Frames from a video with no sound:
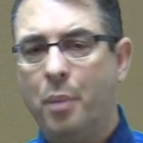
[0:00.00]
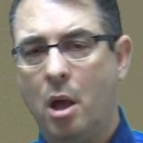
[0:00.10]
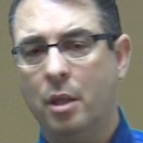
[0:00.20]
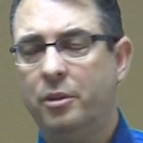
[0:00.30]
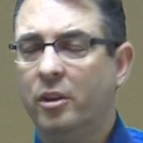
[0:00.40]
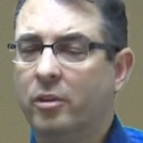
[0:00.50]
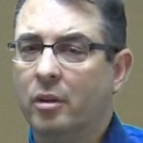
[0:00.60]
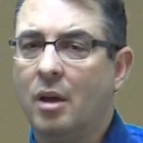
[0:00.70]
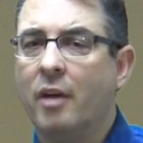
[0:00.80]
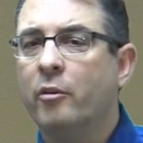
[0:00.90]
Politics
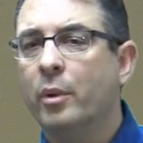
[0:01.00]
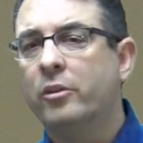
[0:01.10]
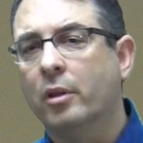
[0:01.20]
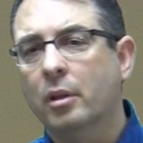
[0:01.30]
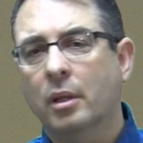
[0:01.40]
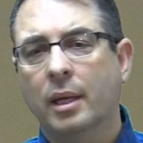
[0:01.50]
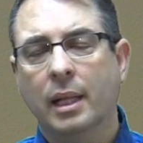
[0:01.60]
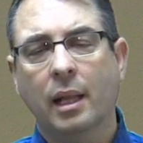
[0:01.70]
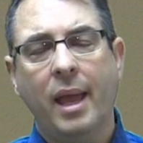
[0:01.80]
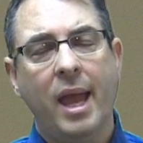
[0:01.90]
and government's a
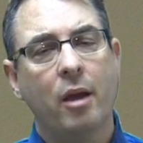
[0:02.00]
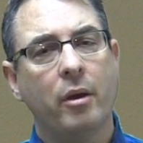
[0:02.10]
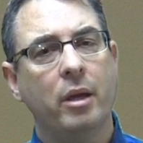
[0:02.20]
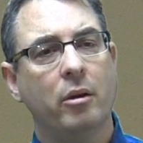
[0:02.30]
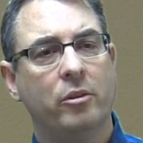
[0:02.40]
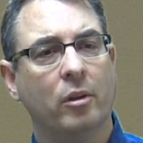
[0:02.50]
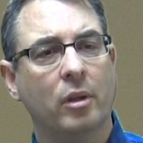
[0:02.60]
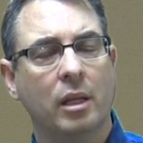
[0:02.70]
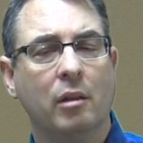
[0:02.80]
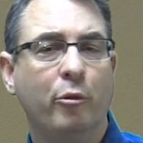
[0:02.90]
little hairier, it's a
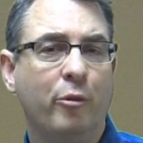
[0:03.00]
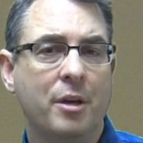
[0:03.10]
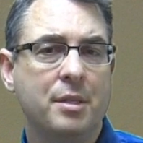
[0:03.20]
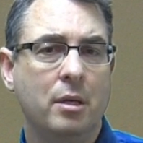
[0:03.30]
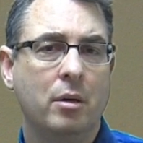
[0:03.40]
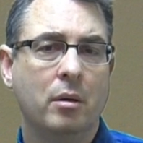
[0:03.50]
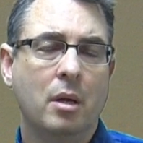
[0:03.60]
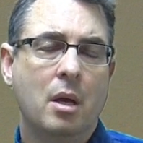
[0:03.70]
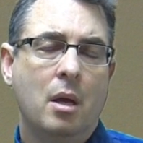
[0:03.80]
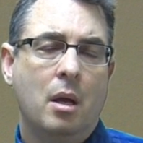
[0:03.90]
little fuzzier,